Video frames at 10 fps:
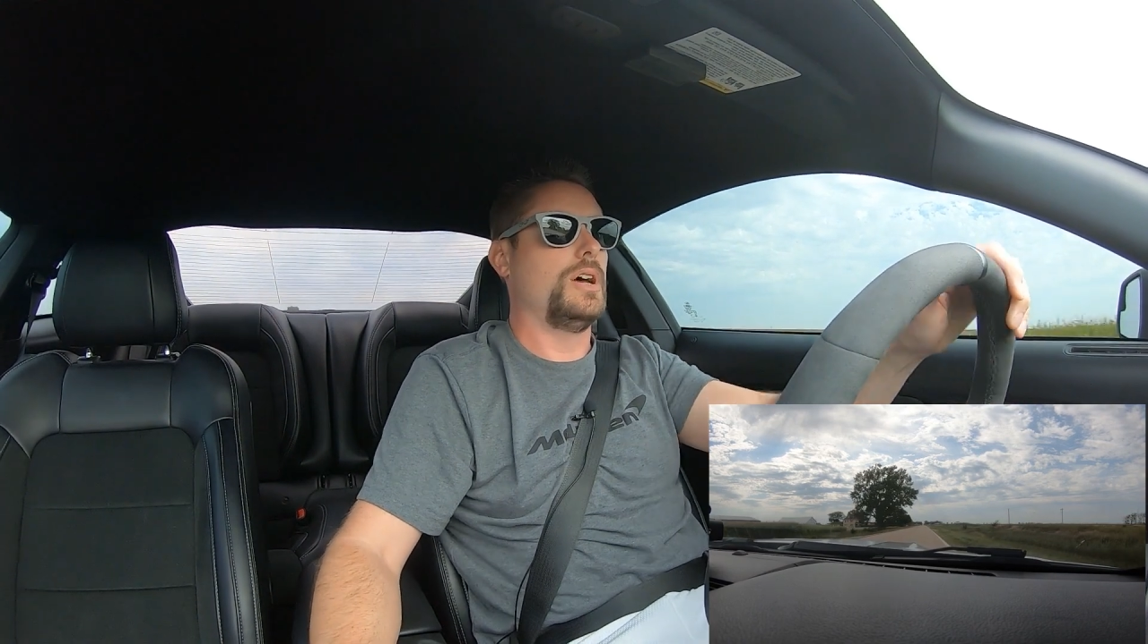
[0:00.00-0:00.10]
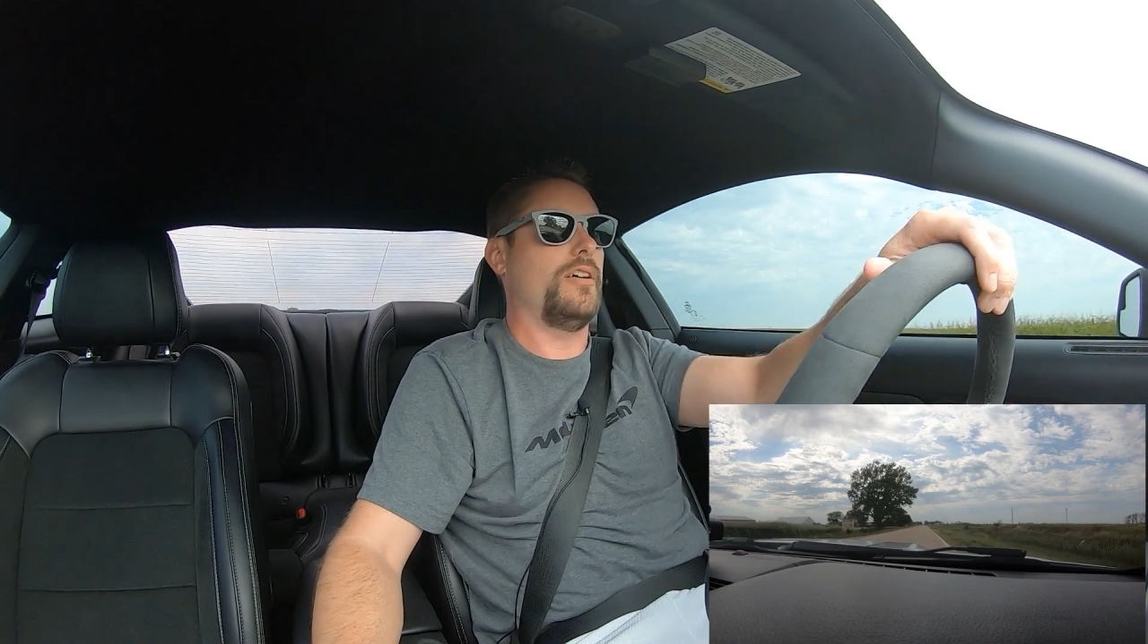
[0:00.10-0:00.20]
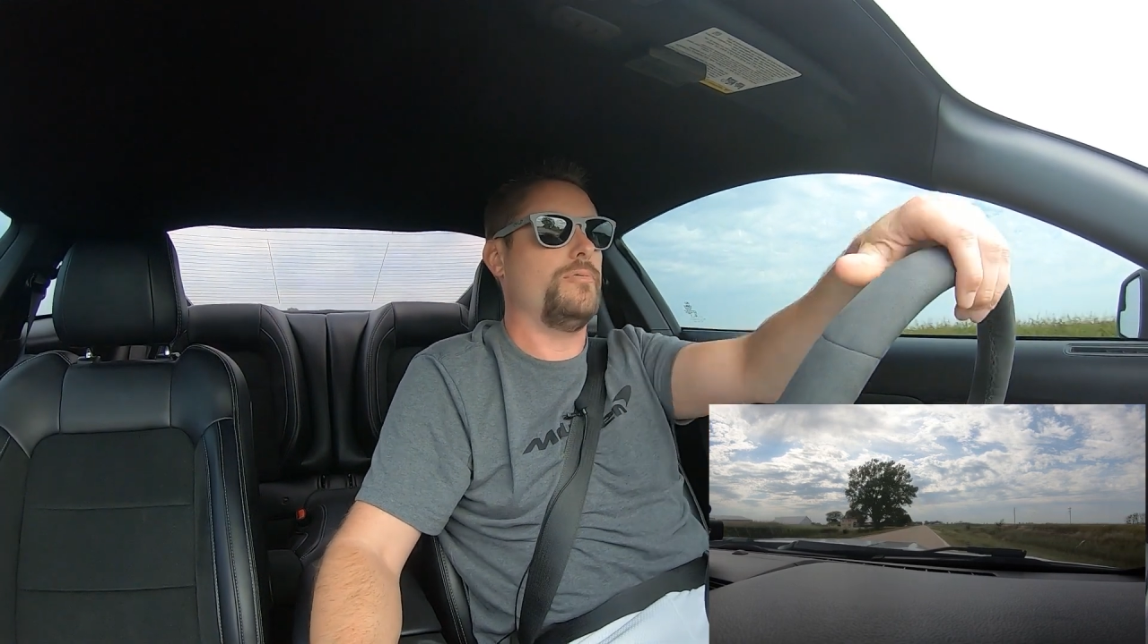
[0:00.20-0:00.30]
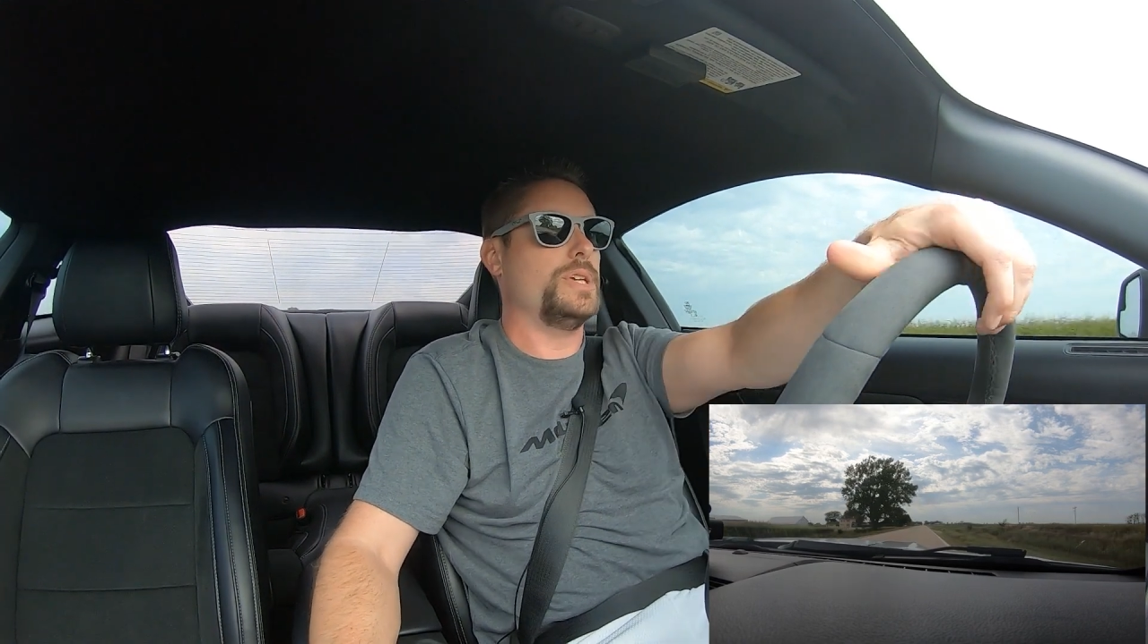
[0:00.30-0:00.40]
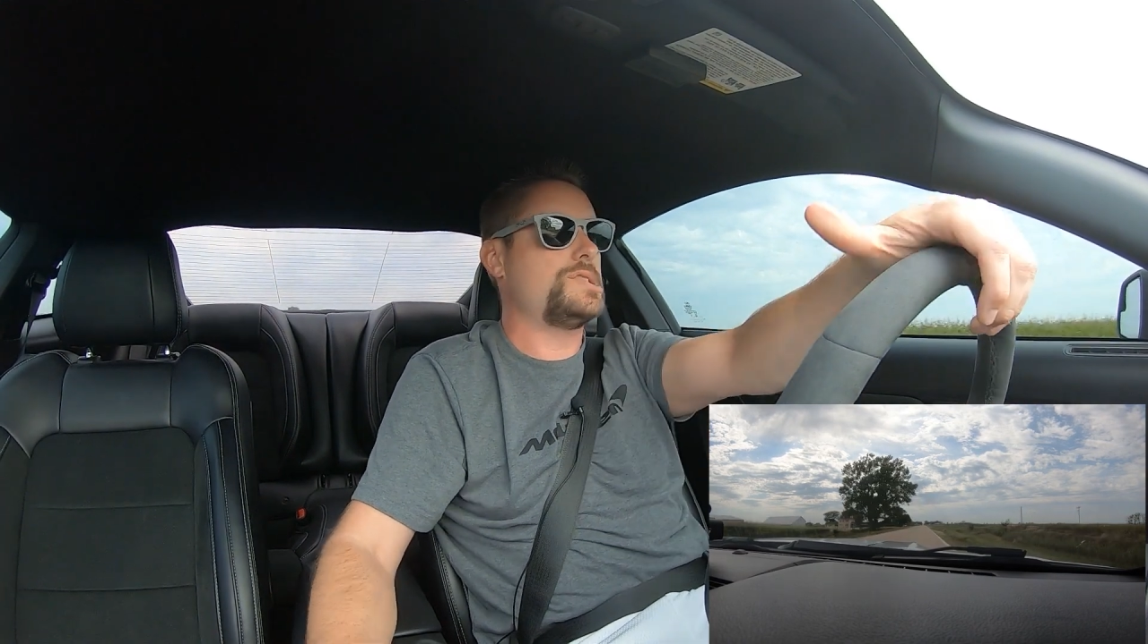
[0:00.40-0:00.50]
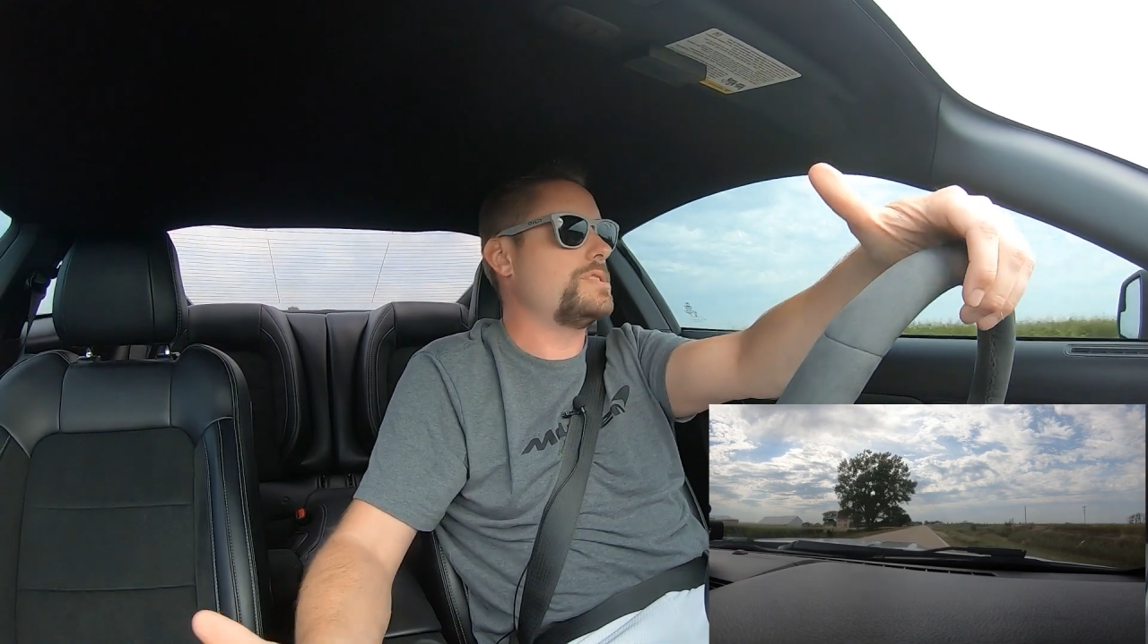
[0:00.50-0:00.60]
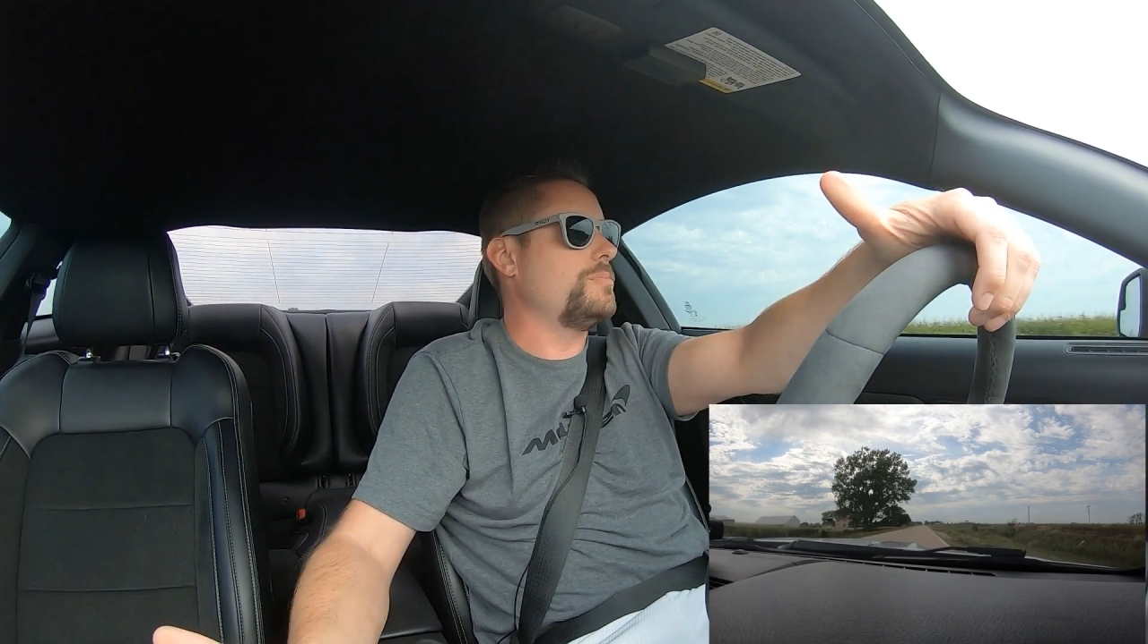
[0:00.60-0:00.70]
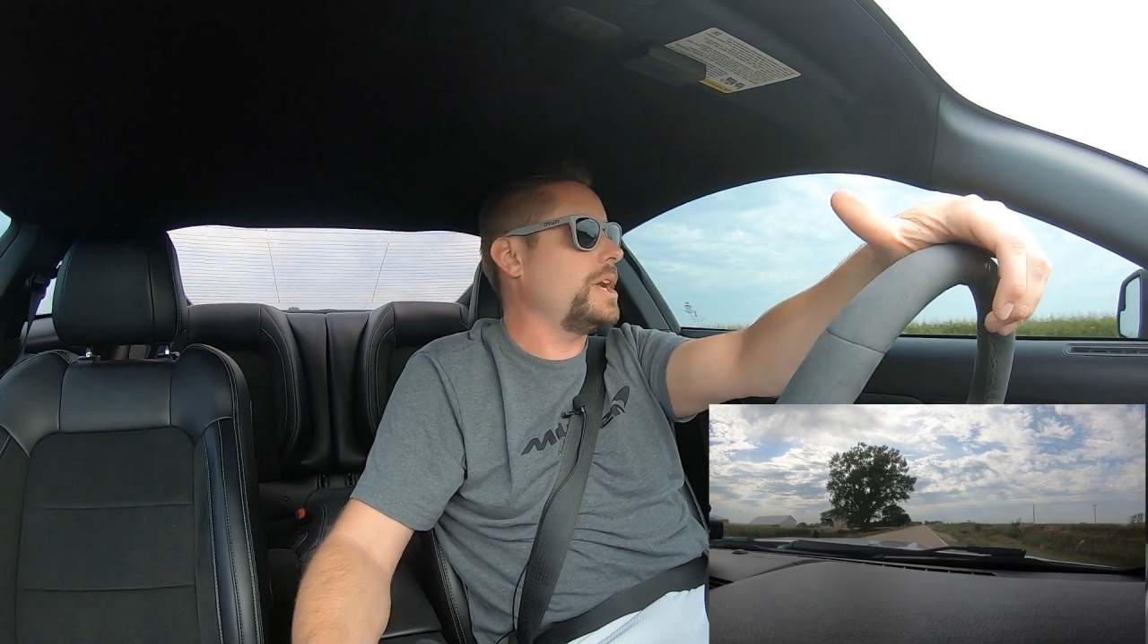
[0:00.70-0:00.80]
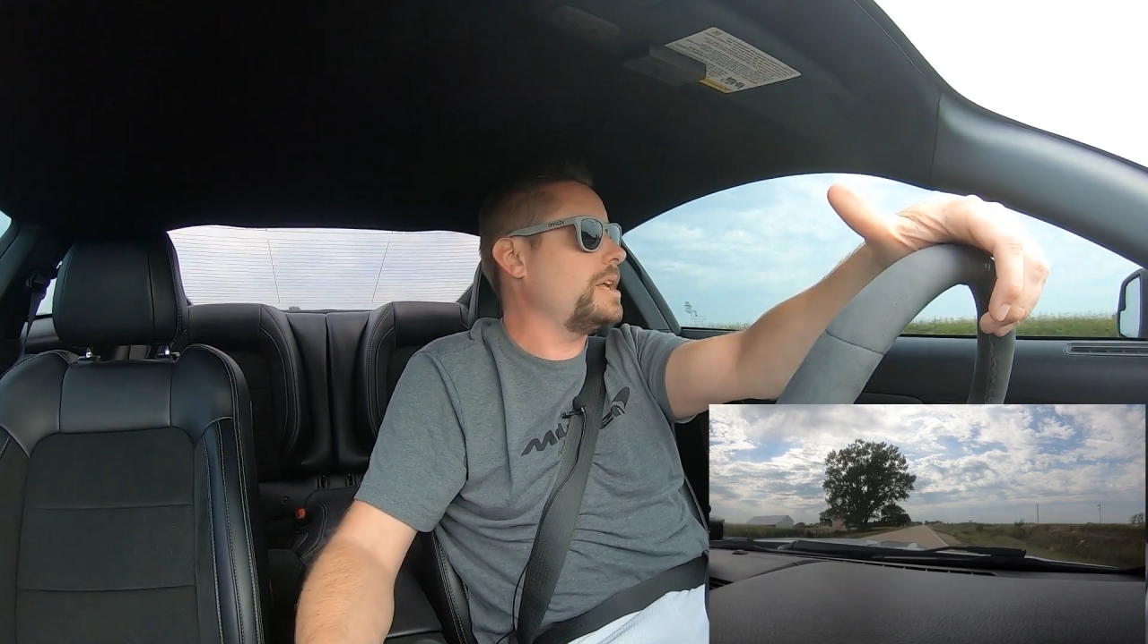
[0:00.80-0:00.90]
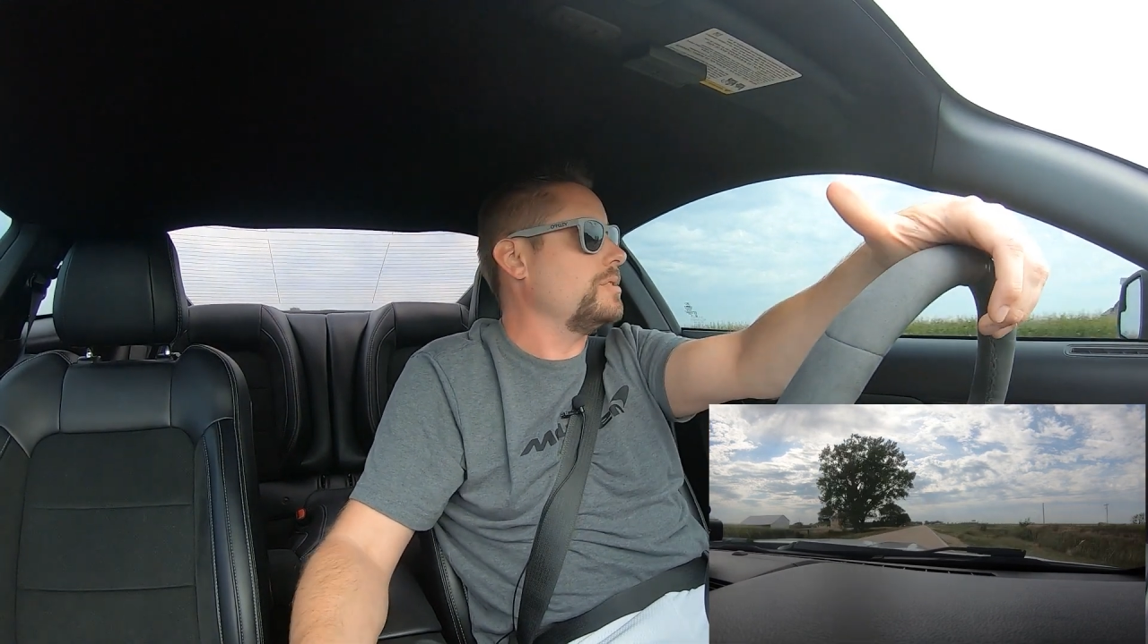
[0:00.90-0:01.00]
I've missed the
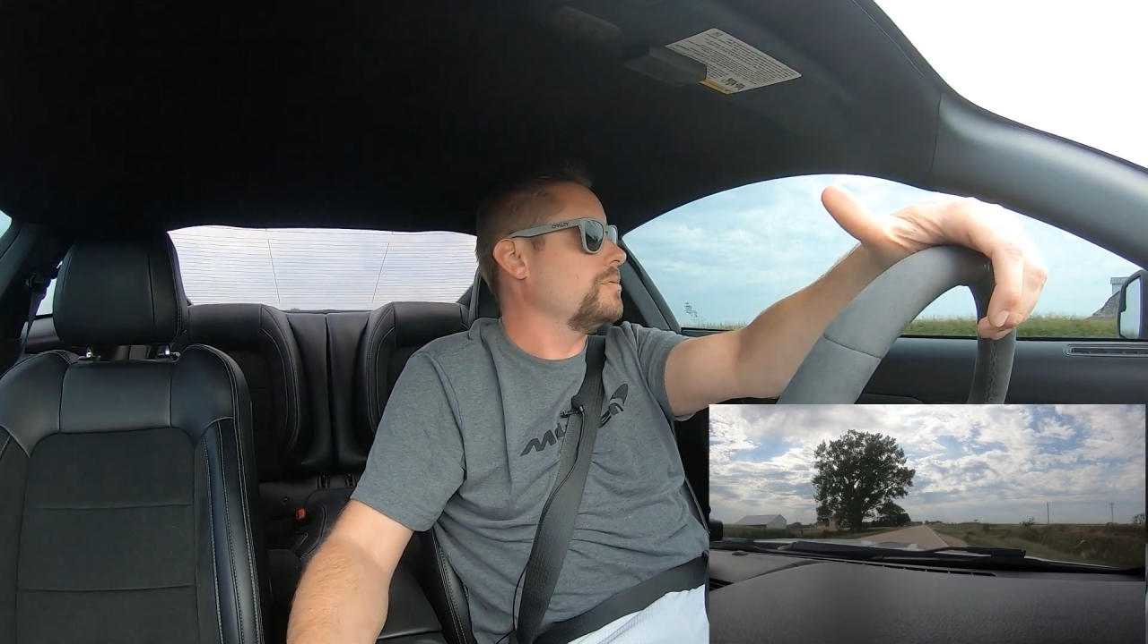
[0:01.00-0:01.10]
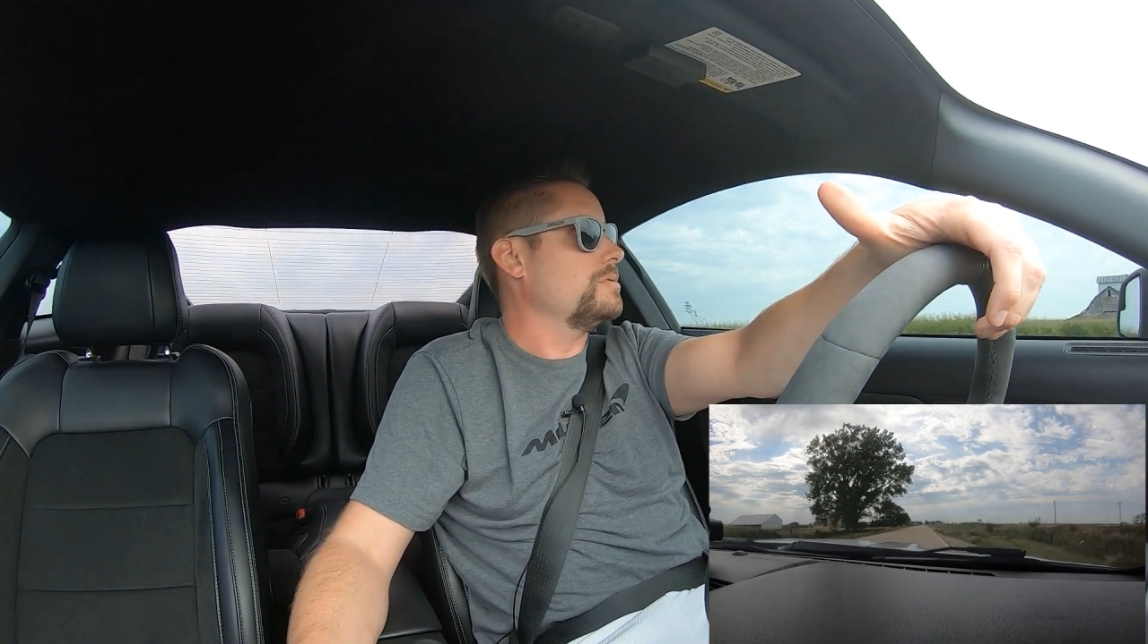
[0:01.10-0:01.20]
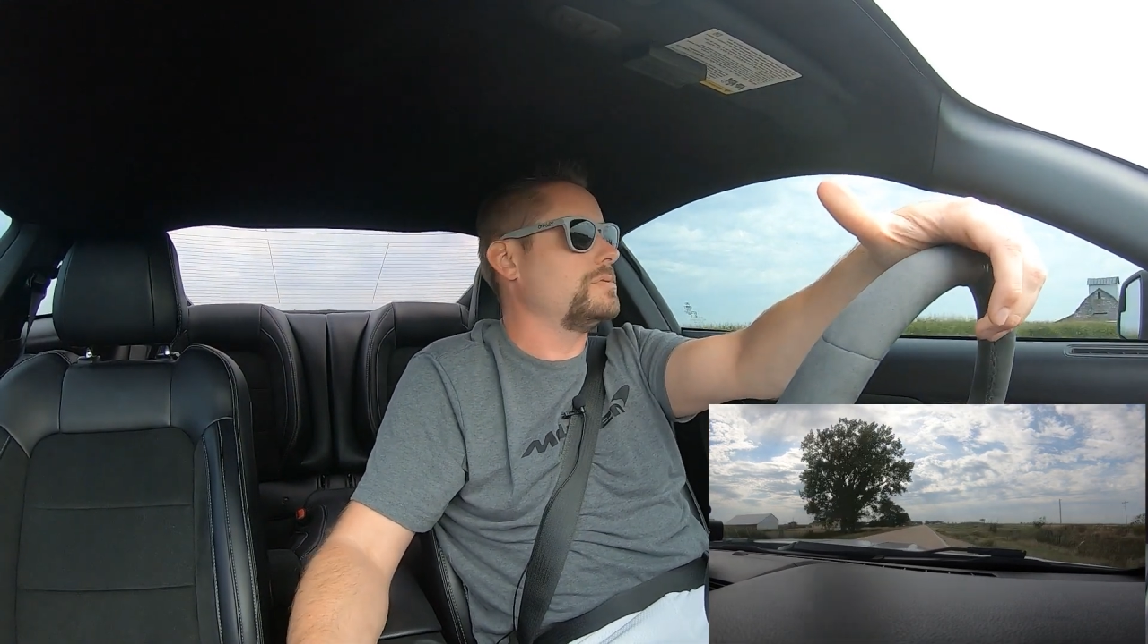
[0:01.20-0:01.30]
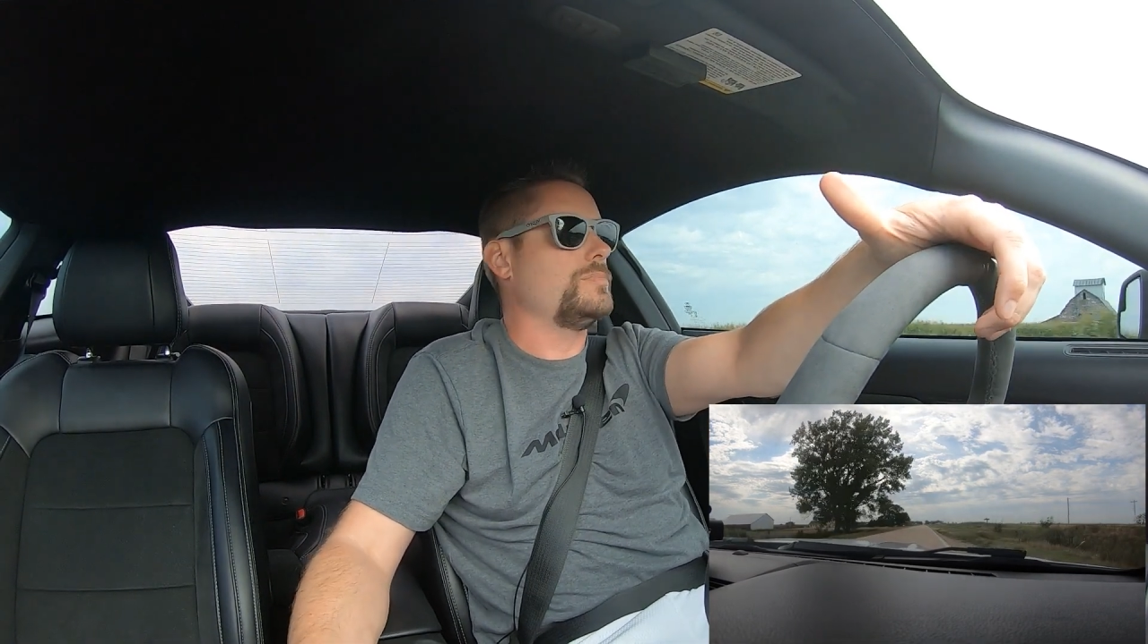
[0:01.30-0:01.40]
manual.